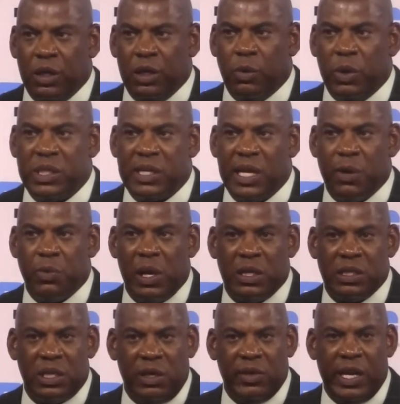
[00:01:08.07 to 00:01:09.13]
we stay
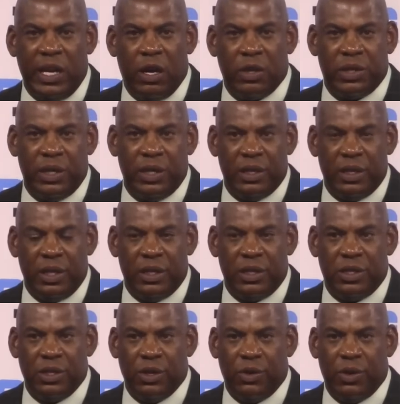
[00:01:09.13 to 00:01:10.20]
relatively healthy in,
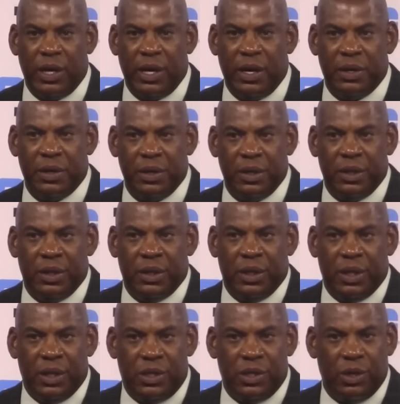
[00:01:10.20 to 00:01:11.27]
until, uh,
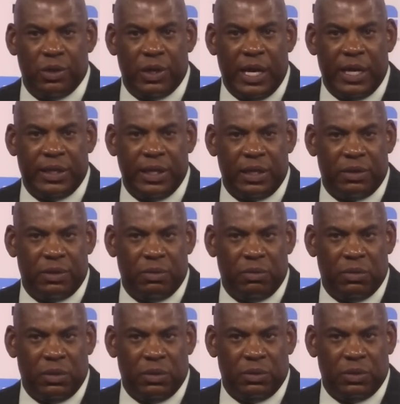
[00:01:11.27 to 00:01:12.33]
until I think,
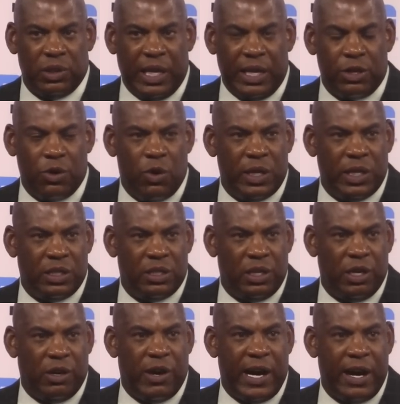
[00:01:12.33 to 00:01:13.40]
like going into
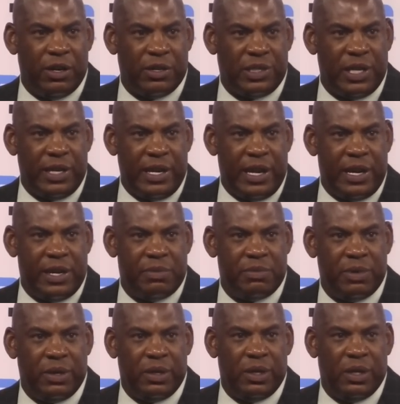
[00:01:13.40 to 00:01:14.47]
the Ohio State game.
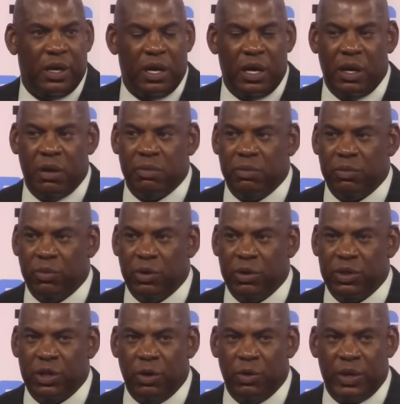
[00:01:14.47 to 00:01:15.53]
Um, we
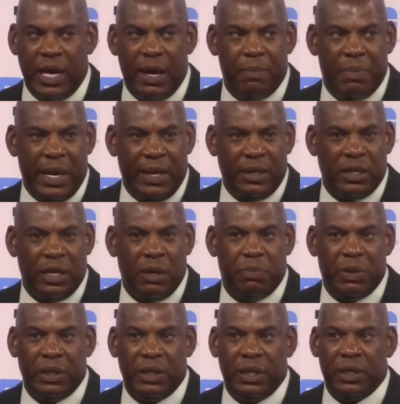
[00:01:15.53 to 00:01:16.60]
you know we got banged up
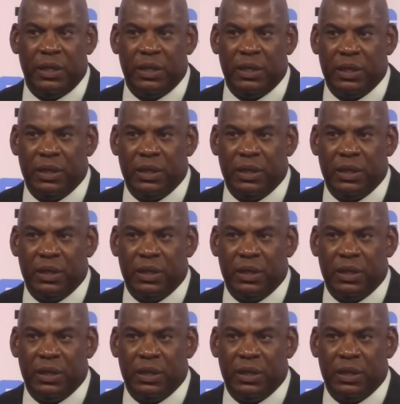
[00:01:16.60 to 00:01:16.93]
and then